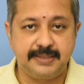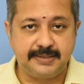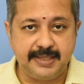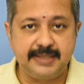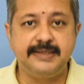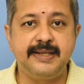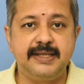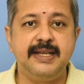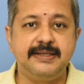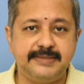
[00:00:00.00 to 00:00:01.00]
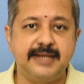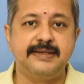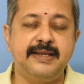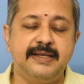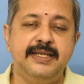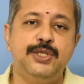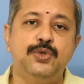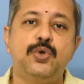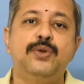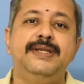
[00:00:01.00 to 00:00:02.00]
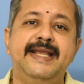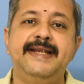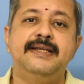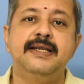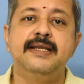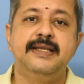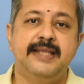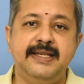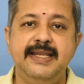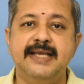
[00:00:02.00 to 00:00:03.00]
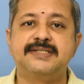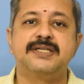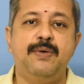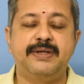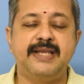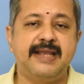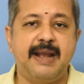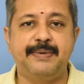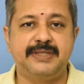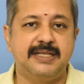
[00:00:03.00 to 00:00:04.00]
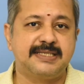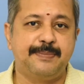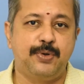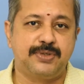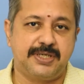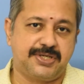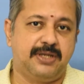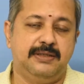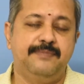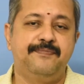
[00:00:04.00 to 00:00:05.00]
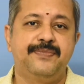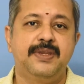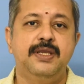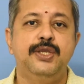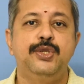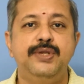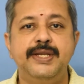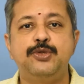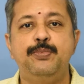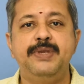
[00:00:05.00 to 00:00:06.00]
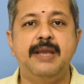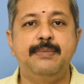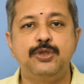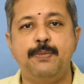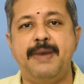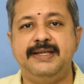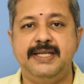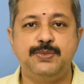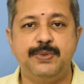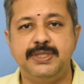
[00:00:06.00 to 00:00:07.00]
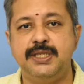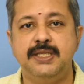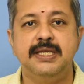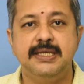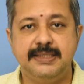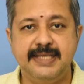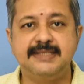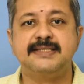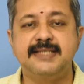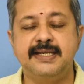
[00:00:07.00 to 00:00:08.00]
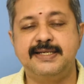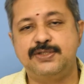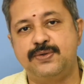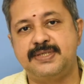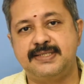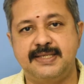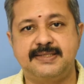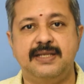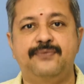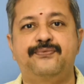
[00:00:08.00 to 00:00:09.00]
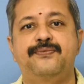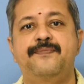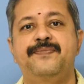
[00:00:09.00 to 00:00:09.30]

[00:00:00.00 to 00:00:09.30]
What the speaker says: theoretically and technically you don't need any extra working capital support at all. You need to be able to manage within the existing resources itself.